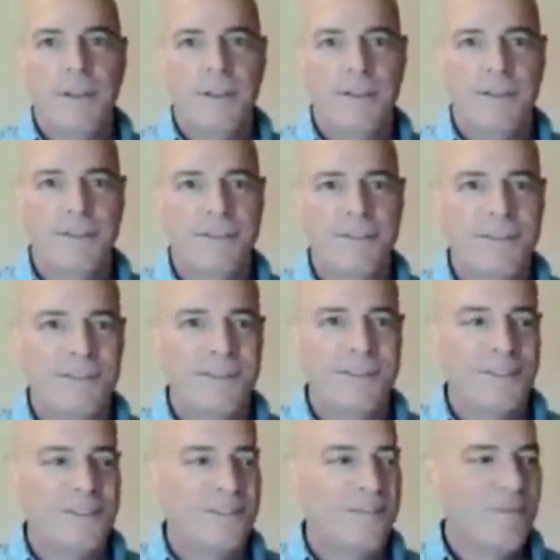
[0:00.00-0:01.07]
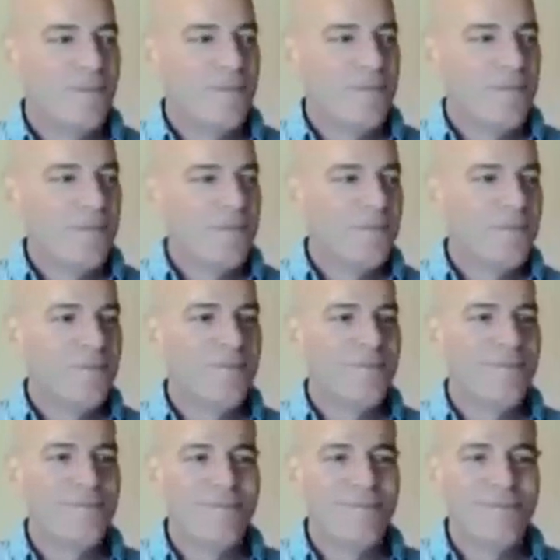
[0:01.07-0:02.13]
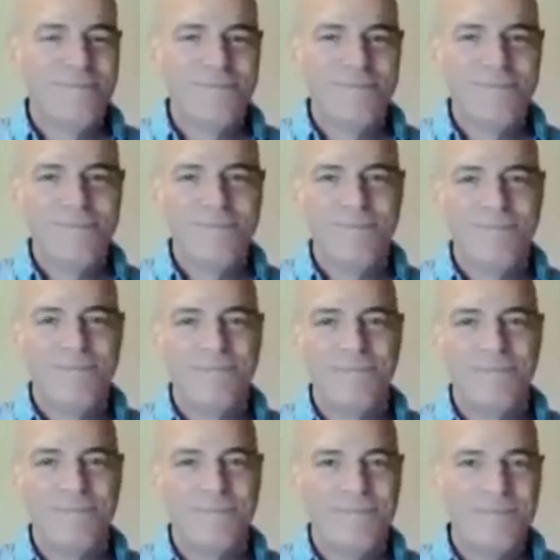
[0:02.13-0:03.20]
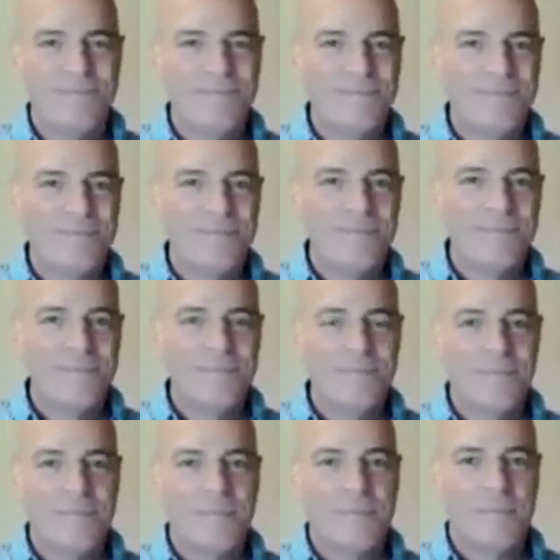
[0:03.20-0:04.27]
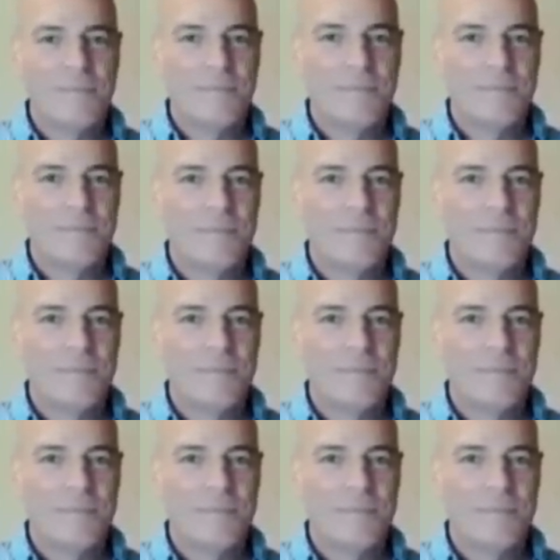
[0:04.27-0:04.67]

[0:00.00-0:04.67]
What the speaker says: The person shown says nothing.